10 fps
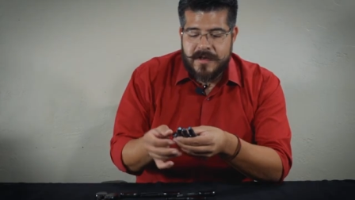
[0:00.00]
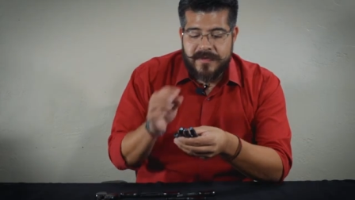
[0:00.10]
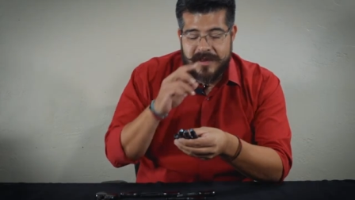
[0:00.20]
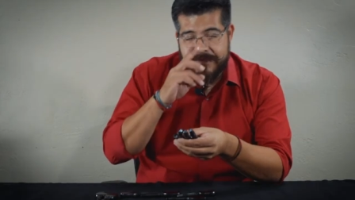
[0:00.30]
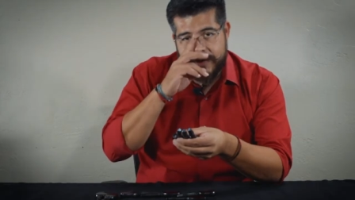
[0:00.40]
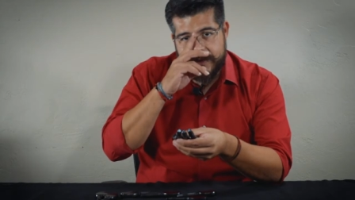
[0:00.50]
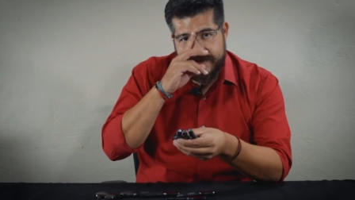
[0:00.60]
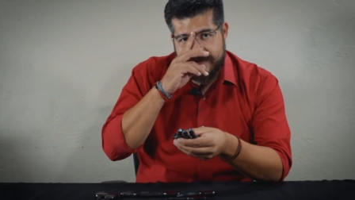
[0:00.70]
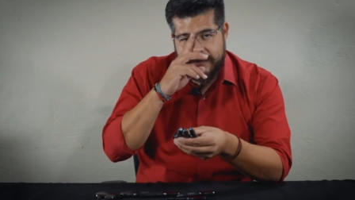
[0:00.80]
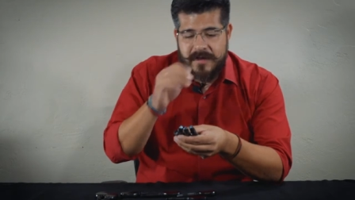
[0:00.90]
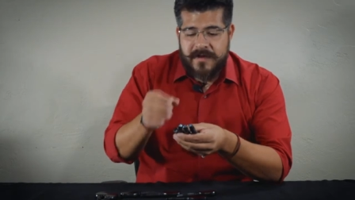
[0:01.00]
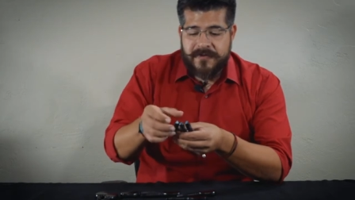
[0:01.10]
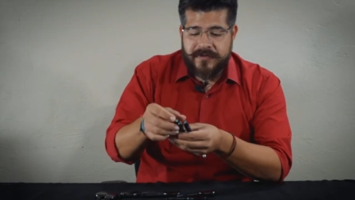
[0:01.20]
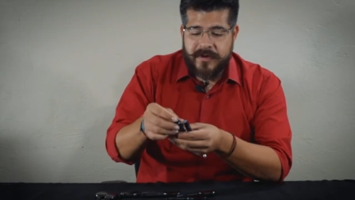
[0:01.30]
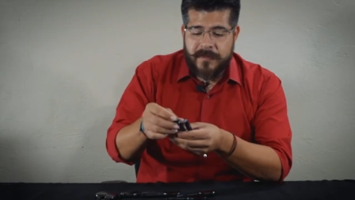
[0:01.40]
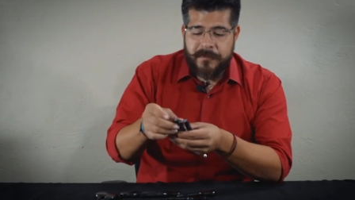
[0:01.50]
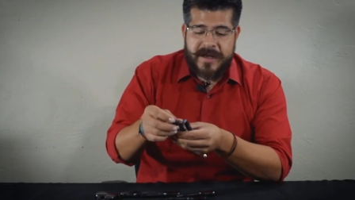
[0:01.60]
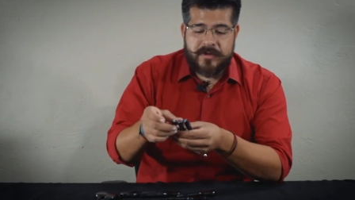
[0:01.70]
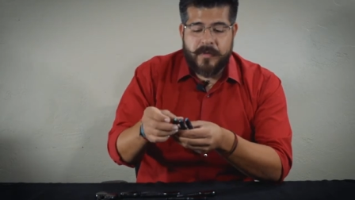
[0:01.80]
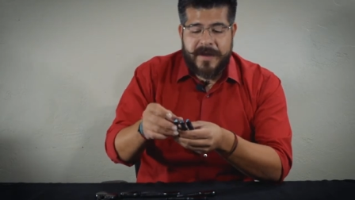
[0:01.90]
that varies from
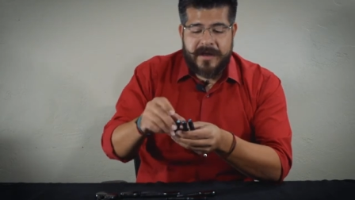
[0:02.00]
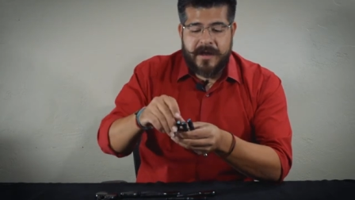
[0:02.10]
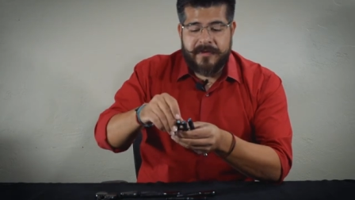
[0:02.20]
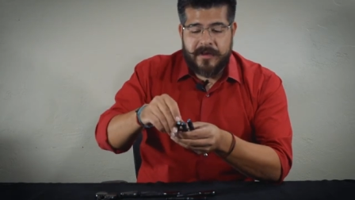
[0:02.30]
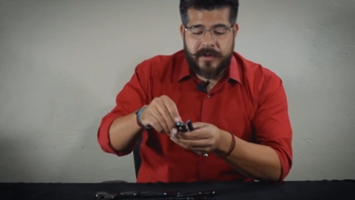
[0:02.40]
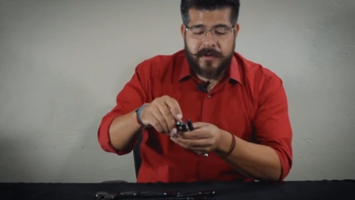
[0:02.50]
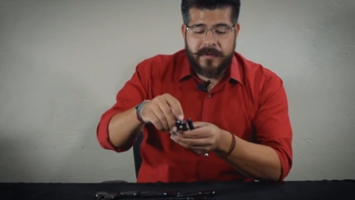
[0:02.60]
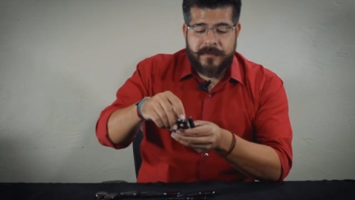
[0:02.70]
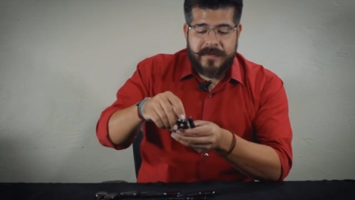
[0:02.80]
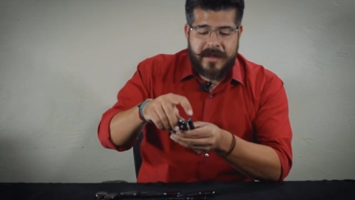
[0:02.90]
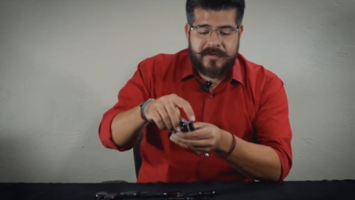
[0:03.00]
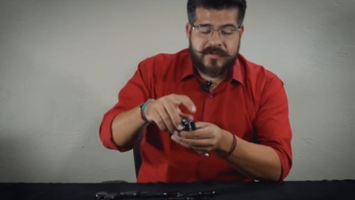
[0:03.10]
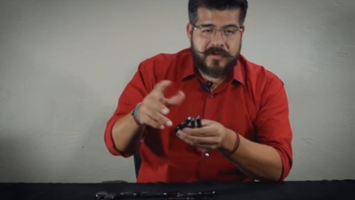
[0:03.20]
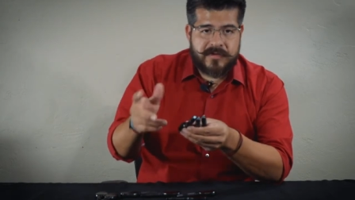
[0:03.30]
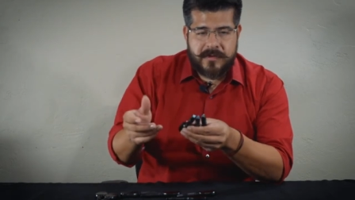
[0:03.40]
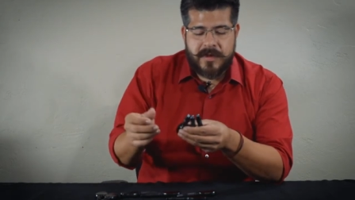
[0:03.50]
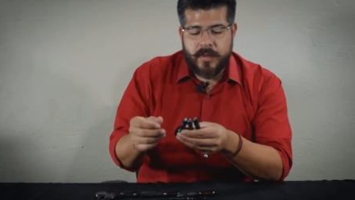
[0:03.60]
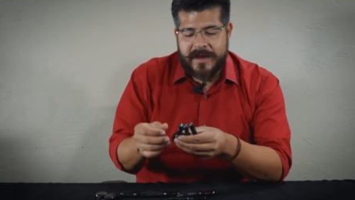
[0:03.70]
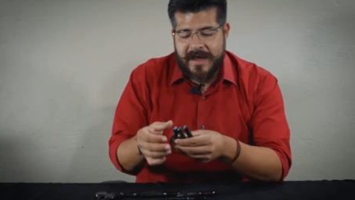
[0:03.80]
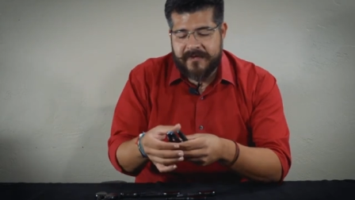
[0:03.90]
peg to peg on the little inserts that
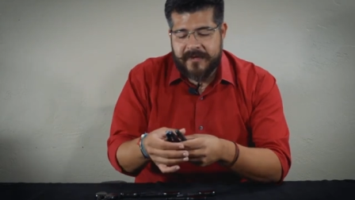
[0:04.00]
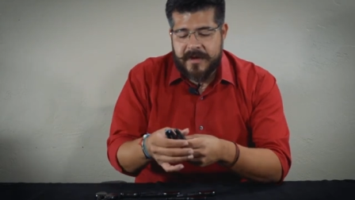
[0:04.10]
we have.